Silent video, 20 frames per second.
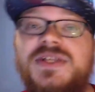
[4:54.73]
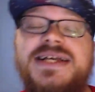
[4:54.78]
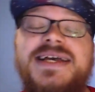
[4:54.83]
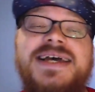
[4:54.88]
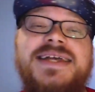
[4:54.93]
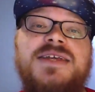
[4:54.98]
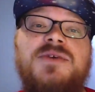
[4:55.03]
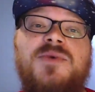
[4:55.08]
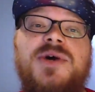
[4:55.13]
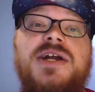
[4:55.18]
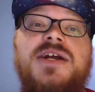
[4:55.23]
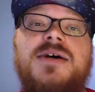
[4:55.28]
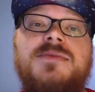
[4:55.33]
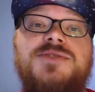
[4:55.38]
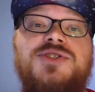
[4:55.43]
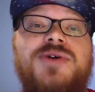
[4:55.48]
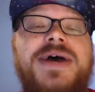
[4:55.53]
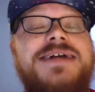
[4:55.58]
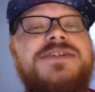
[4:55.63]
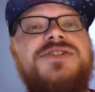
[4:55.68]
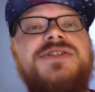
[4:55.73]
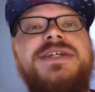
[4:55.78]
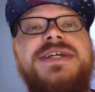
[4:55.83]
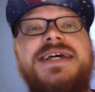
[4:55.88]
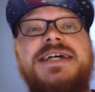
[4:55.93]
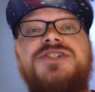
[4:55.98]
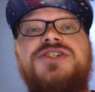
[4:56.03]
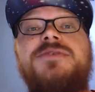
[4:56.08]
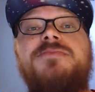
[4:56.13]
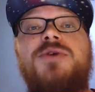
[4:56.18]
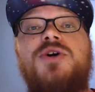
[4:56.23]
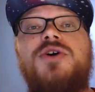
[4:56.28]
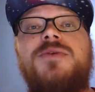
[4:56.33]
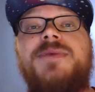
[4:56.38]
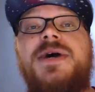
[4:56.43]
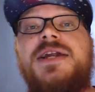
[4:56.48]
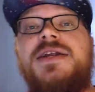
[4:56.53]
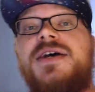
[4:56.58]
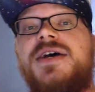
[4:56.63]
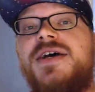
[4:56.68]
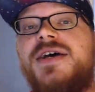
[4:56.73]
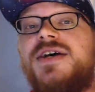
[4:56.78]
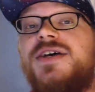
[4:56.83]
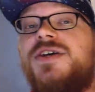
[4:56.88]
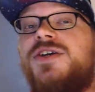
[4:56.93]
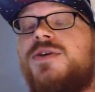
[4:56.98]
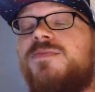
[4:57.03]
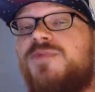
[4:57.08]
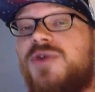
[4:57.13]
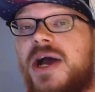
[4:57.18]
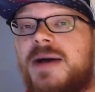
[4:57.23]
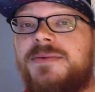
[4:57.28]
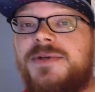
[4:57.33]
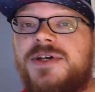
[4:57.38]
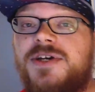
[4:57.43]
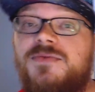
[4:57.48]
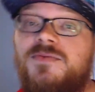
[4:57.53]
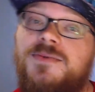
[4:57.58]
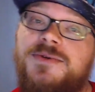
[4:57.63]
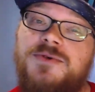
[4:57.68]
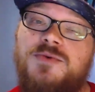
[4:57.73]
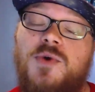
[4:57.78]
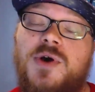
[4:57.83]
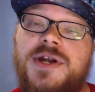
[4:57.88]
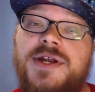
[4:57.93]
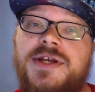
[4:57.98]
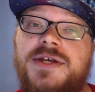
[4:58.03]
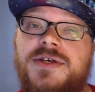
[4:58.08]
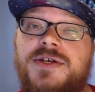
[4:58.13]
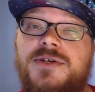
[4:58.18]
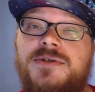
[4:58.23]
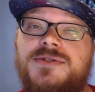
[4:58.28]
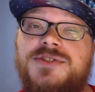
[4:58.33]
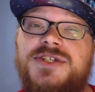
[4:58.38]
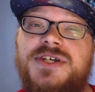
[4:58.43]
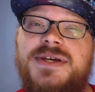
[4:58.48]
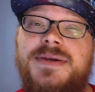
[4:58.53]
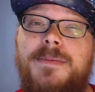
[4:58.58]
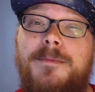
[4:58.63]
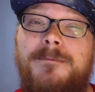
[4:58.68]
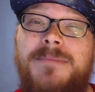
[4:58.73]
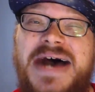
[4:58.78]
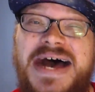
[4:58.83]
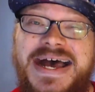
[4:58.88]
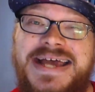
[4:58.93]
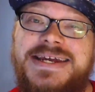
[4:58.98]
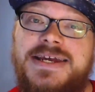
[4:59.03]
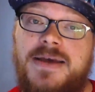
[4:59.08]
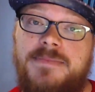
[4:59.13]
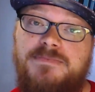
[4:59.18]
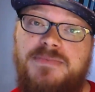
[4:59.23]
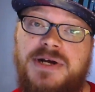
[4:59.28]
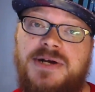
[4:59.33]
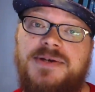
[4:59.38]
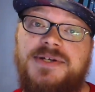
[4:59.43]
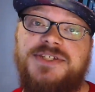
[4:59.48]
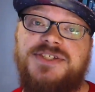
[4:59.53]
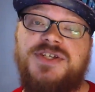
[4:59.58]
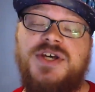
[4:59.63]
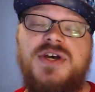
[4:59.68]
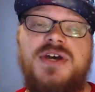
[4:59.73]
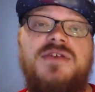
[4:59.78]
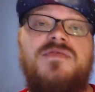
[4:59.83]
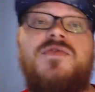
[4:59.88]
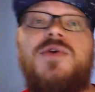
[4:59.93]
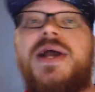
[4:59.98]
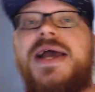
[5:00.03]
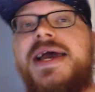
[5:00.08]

And then when it comes to actually catching Pokemon, you're probably going to be wanting using pineapple berries for